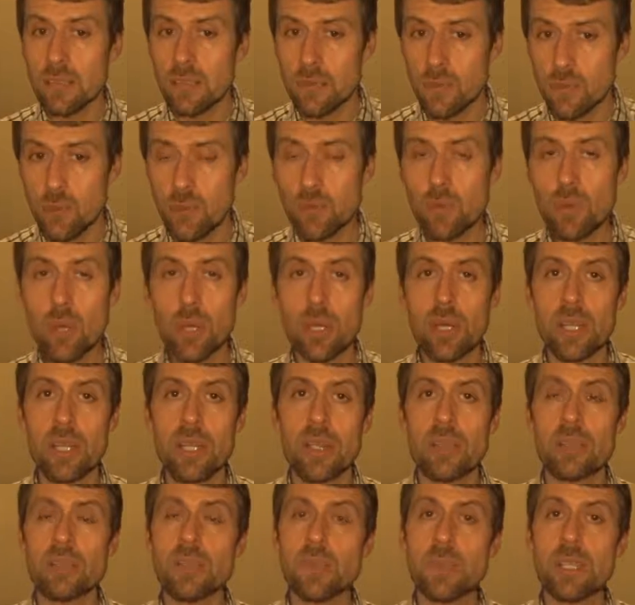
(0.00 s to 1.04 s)
to work
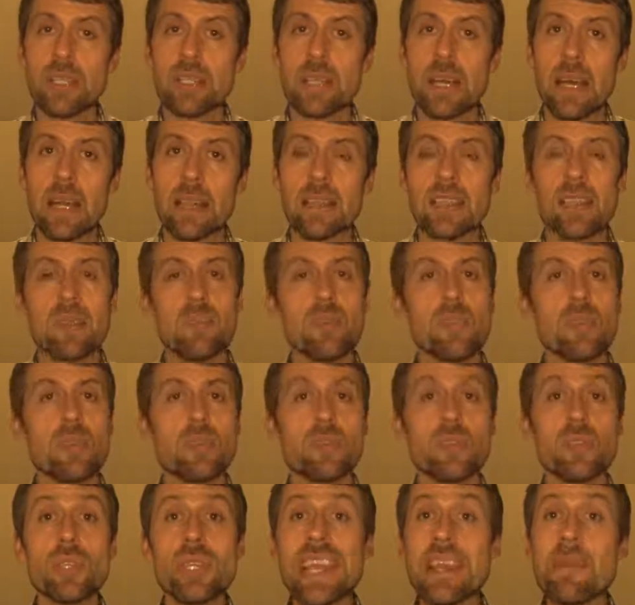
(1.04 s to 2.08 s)
in hospitality
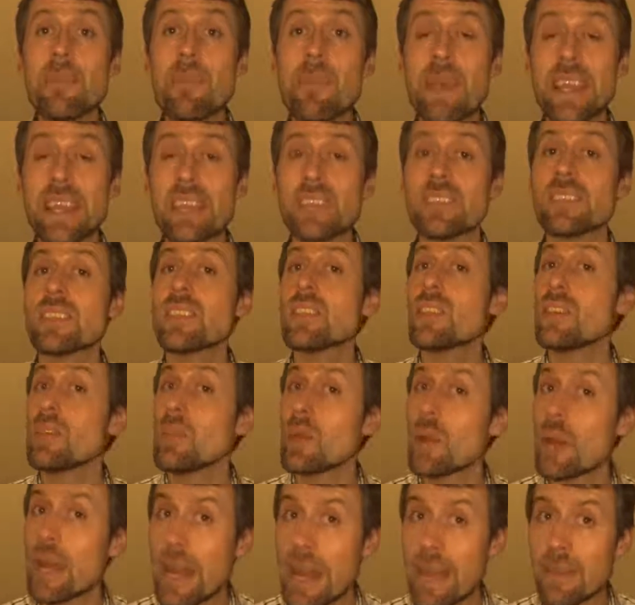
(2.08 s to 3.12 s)
because you can base your
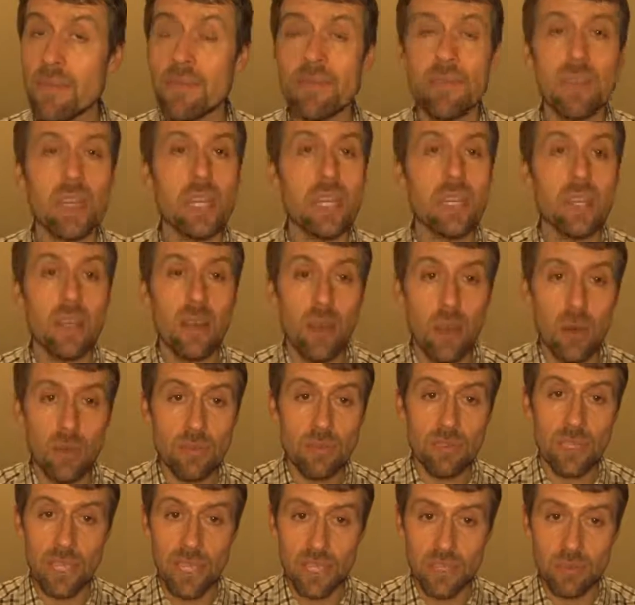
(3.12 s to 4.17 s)
life on
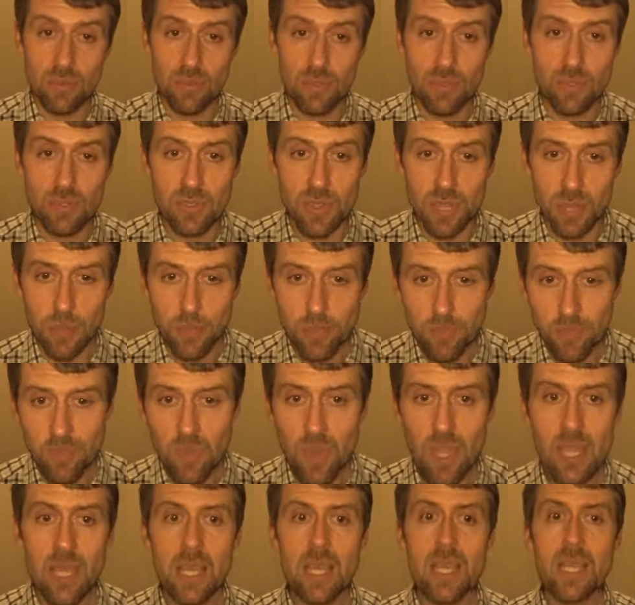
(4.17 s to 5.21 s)
the industry.
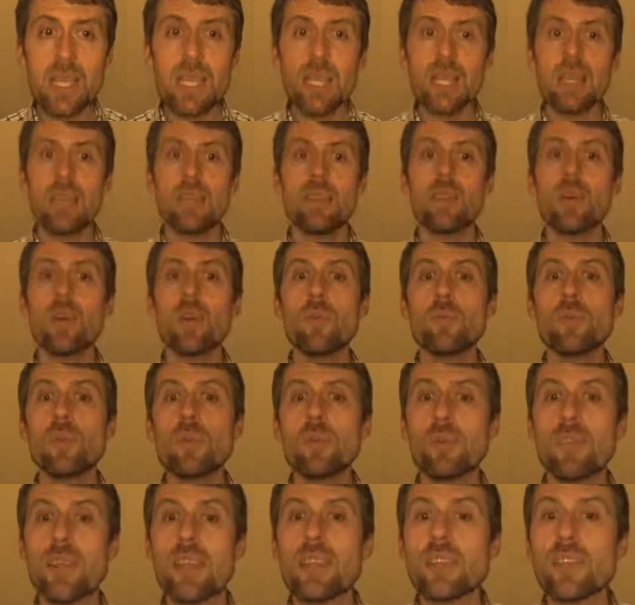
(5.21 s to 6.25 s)
Low
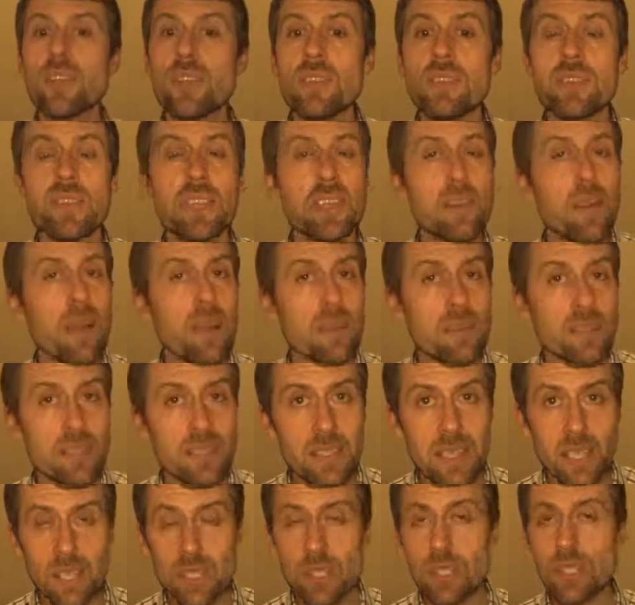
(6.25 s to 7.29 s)
professional
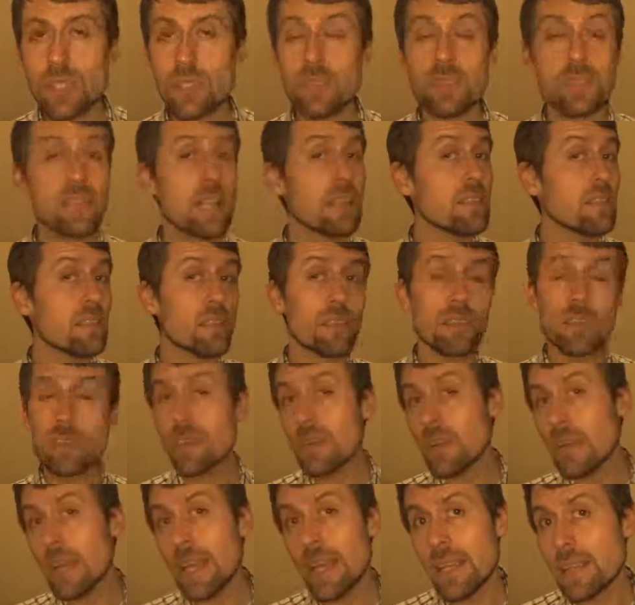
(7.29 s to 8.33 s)
recognition, that is
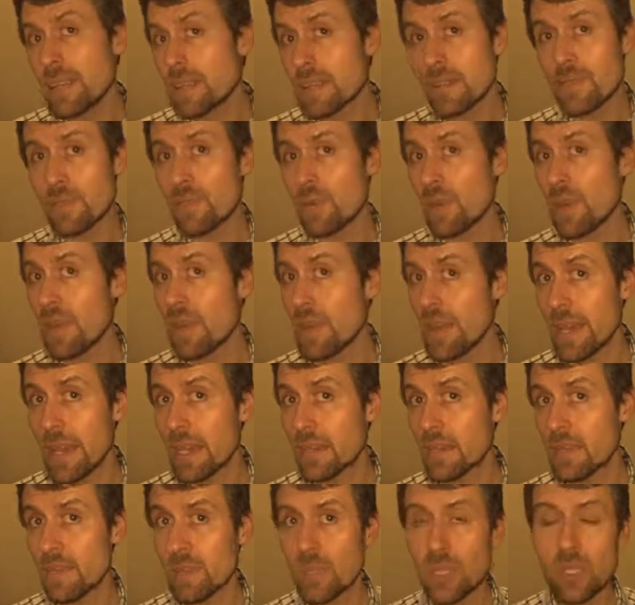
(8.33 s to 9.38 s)
correlated with that,
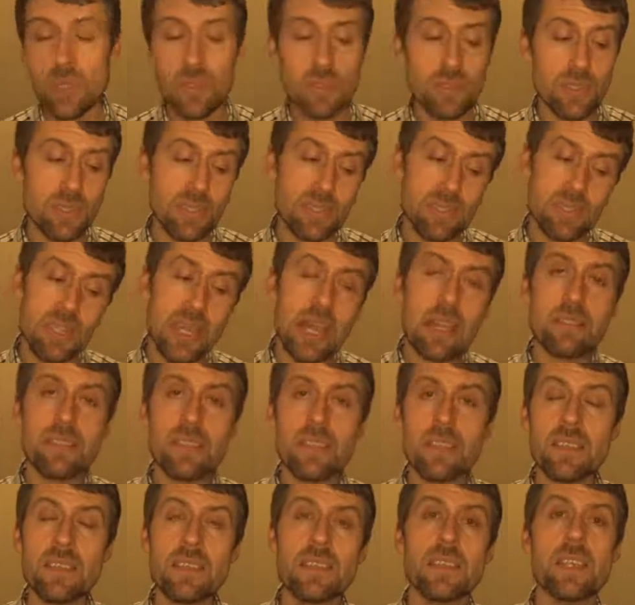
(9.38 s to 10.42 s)
because
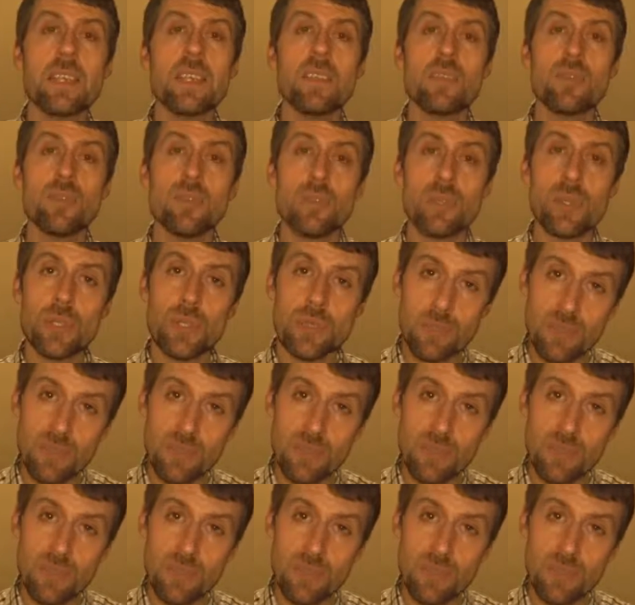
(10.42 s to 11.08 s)
starting to